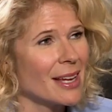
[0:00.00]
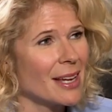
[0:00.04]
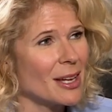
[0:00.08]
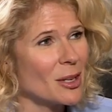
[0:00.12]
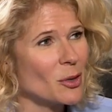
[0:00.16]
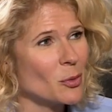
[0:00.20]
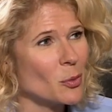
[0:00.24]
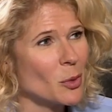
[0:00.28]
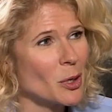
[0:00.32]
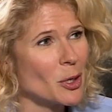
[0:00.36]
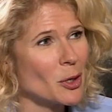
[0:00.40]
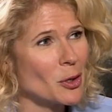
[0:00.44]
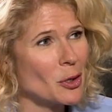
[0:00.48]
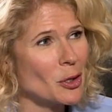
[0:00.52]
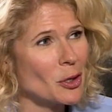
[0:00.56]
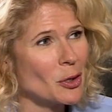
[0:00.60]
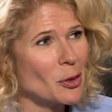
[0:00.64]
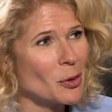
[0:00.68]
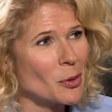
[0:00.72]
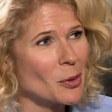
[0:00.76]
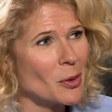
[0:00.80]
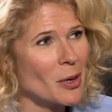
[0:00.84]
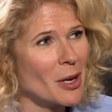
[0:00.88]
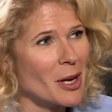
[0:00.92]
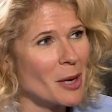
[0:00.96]
And what are
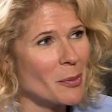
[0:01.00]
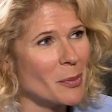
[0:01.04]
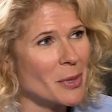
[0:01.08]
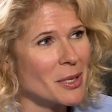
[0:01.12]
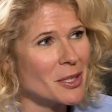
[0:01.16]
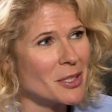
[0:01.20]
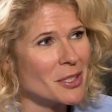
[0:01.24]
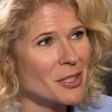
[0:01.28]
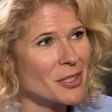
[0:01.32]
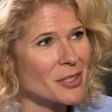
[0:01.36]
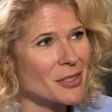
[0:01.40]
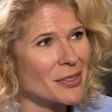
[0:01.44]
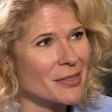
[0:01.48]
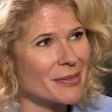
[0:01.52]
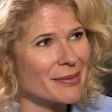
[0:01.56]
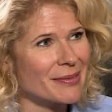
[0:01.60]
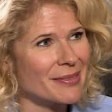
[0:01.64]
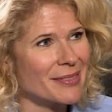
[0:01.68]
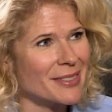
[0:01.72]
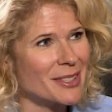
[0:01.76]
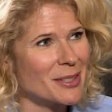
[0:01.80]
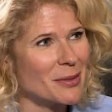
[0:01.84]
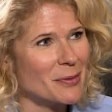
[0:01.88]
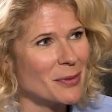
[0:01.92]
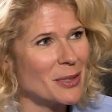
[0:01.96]
you, how much,
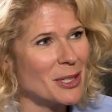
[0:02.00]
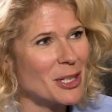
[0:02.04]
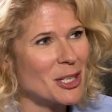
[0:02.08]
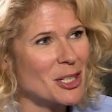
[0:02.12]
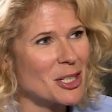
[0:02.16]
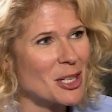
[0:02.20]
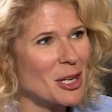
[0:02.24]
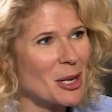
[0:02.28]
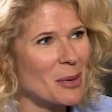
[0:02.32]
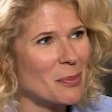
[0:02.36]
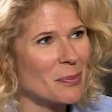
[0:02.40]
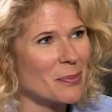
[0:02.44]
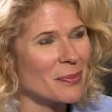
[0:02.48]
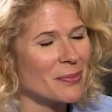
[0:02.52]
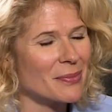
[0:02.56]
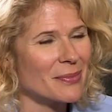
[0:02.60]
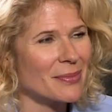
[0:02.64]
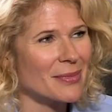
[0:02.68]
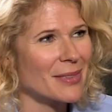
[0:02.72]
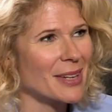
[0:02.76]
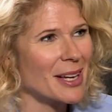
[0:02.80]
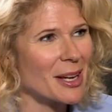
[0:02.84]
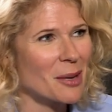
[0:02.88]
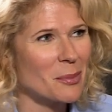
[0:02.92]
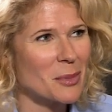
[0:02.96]
to finish up,
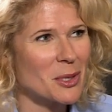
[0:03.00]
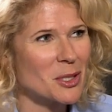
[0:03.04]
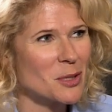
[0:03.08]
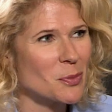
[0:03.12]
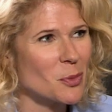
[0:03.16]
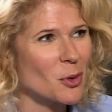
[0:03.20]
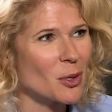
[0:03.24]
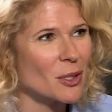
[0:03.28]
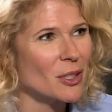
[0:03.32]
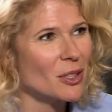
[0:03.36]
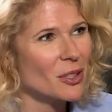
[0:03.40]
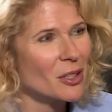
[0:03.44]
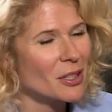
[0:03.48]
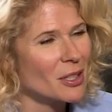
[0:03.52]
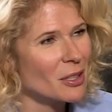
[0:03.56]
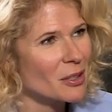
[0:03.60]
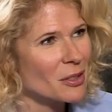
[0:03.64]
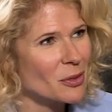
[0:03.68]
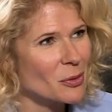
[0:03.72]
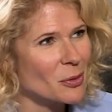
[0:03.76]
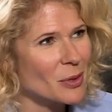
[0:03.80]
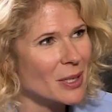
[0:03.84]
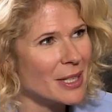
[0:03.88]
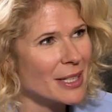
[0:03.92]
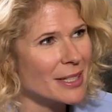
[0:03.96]
how much more are you looking
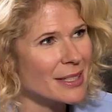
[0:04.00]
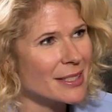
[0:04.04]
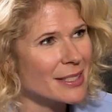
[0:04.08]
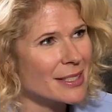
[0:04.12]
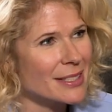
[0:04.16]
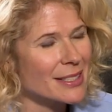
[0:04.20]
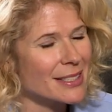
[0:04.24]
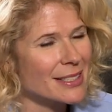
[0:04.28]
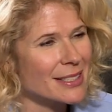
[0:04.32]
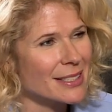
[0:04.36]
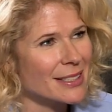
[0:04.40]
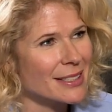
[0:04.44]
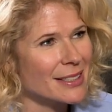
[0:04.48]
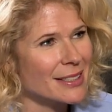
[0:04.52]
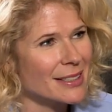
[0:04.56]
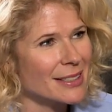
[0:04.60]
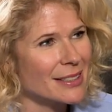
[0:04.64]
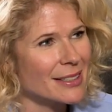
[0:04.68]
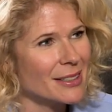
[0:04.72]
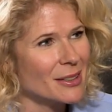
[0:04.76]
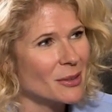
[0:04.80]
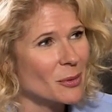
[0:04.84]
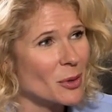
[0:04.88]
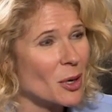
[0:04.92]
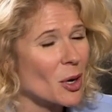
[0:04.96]
to raise?
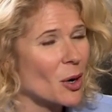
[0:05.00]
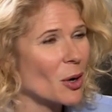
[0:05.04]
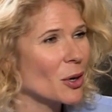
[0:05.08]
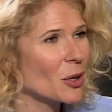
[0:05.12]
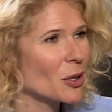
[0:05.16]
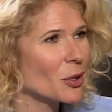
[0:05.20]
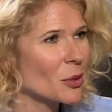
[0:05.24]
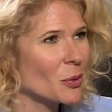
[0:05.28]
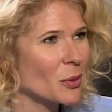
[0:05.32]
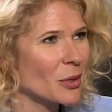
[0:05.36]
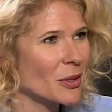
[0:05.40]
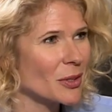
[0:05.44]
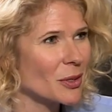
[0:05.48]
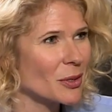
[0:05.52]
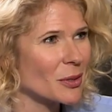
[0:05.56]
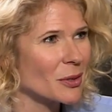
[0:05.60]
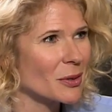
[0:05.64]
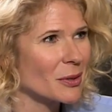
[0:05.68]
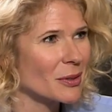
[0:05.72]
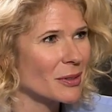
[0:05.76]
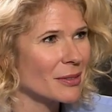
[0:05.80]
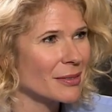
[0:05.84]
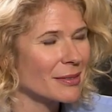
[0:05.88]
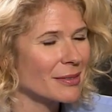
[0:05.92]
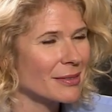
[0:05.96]
Where are you with
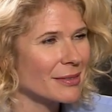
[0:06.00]
your